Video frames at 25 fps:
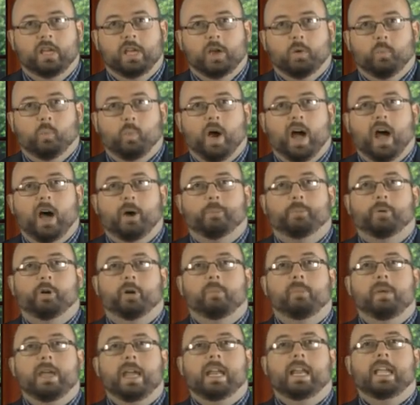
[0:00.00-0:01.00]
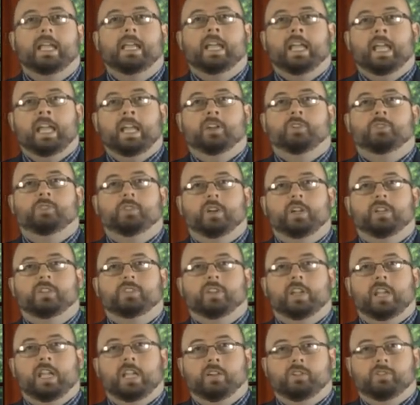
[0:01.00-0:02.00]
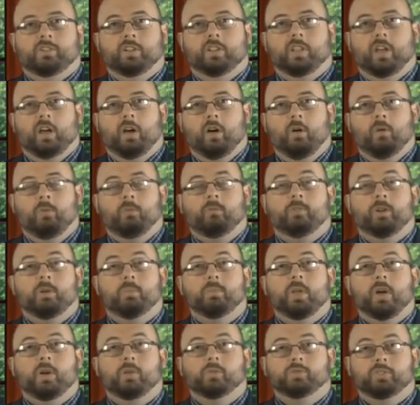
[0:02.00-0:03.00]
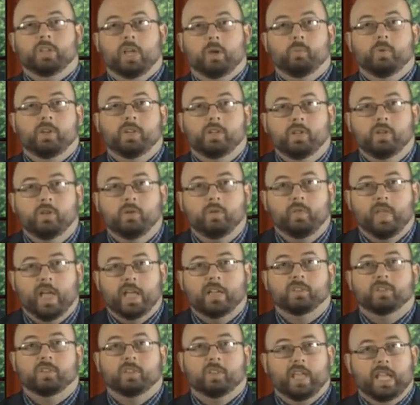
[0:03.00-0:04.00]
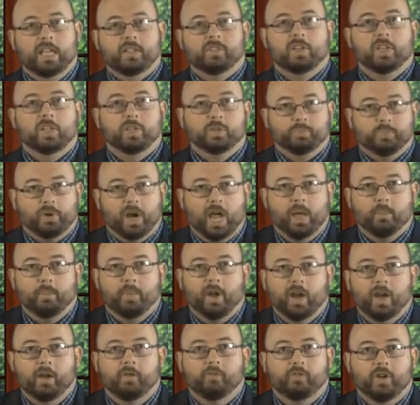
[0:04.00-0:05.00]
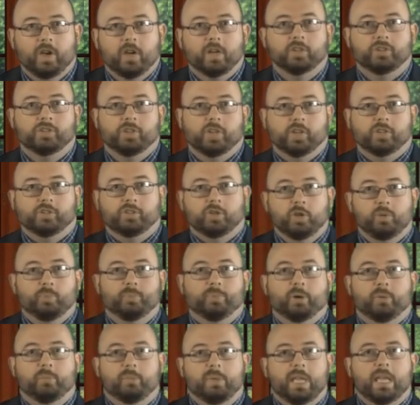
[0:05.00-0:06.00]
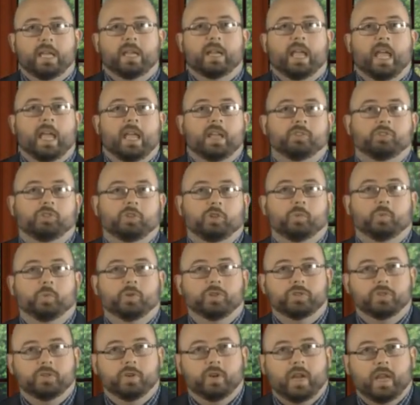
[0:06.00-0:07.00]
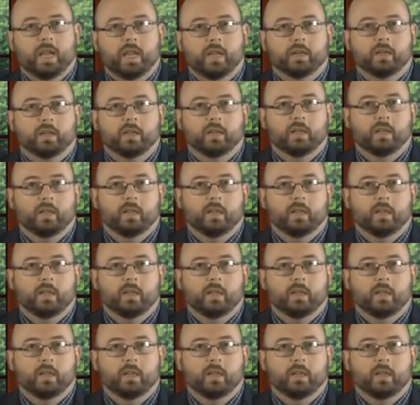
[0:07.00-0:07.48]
while permitting entrance into the home from those that we do. That's its primary function, to permit and to restrict.